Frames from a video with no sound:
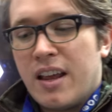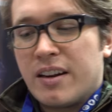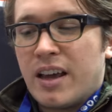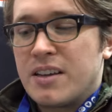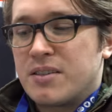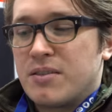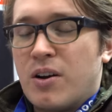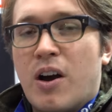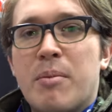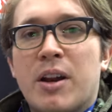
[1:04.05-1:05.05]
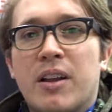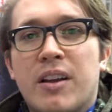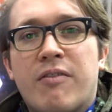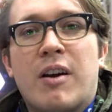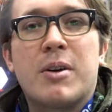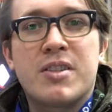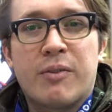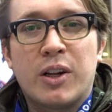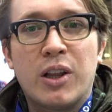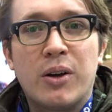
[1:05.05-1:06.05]
in case, you know, I'm in a, I find
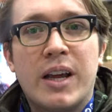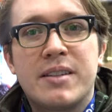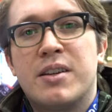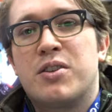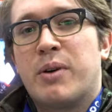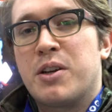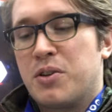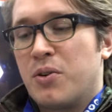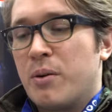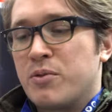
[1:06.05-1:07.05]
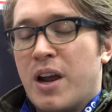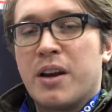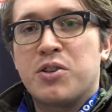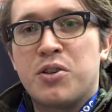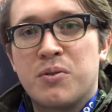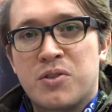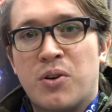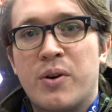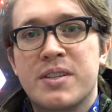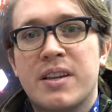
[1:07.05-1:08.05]
myself in a low light situation or I'm trying to shoot
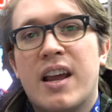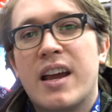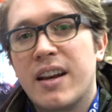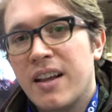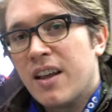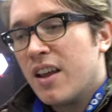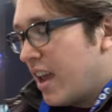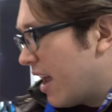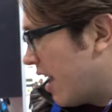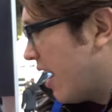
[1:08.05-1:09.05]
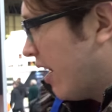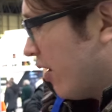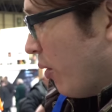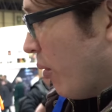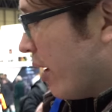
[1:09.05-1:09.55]
stories at night. And the